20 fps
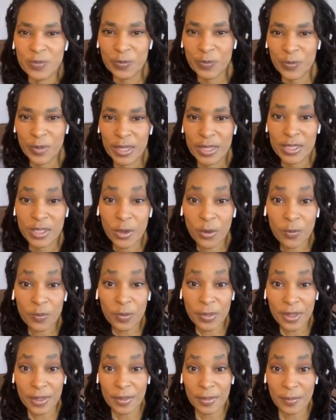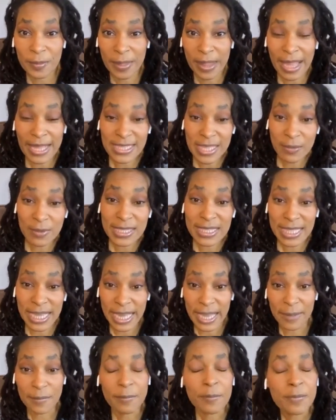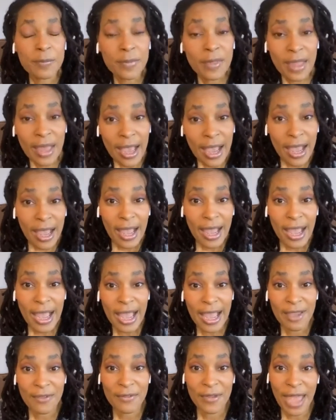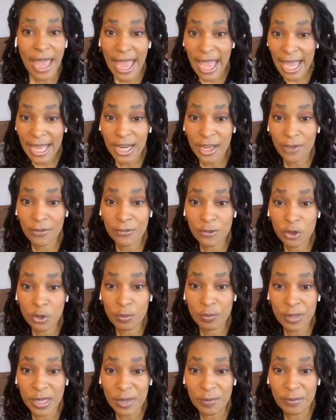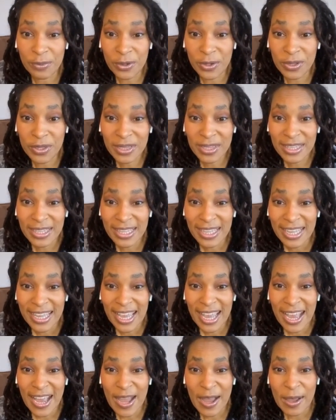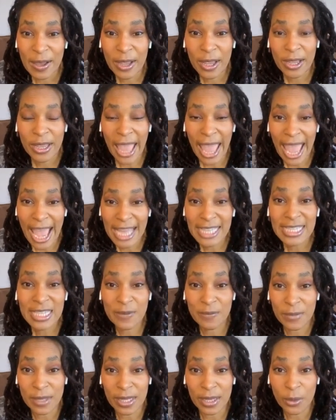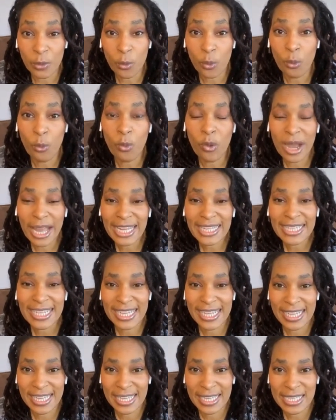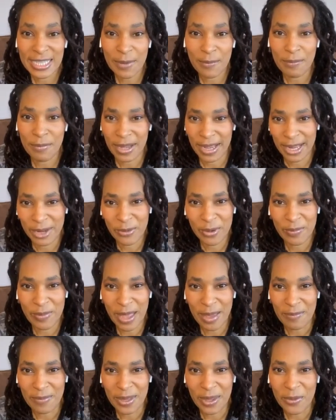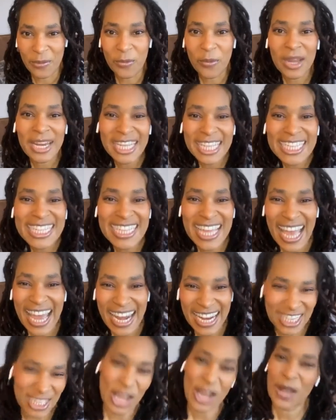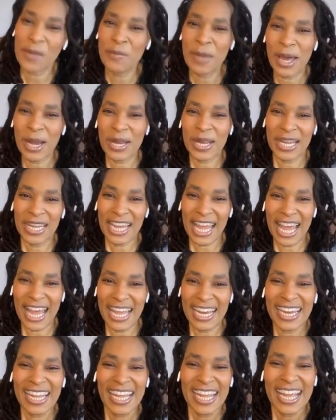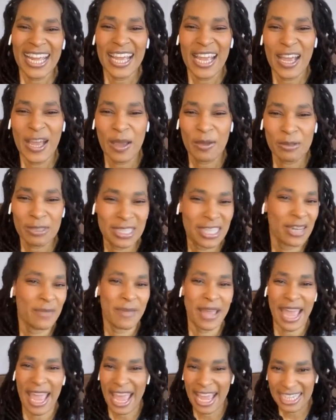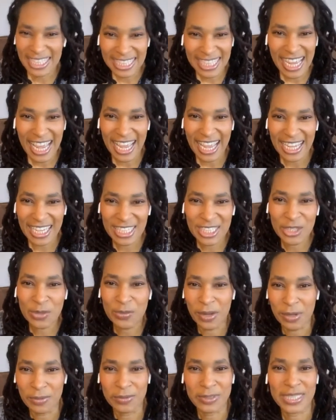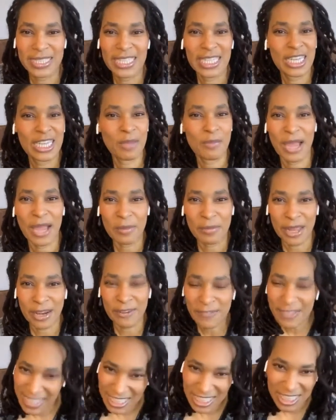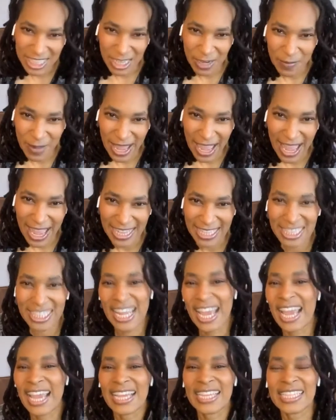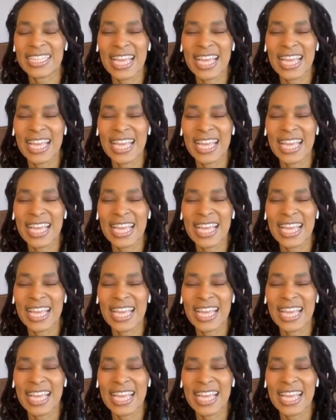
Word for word: so as I was saying, I've had a few people uh, ask me, what is mind remapping? What is that? I talk about it a lot. Uh, you've seen it in my hashtags. You've probably seen the mind metaphysician in my hashtags.